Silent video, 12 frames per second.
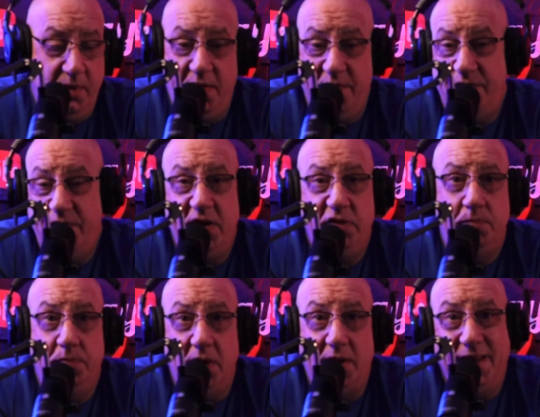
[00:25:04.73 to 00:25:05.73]

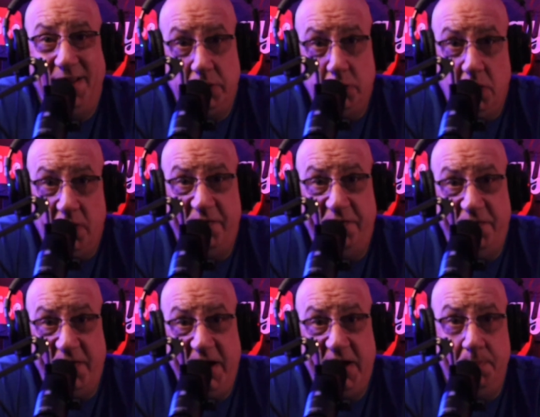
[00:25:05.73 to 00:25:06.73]
Facebook, I like to call it
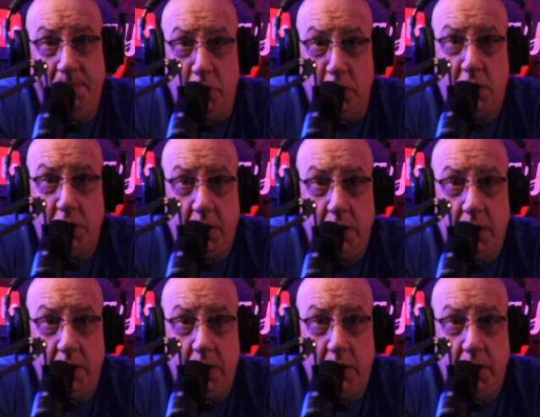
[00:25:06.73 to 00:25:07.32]
fake book,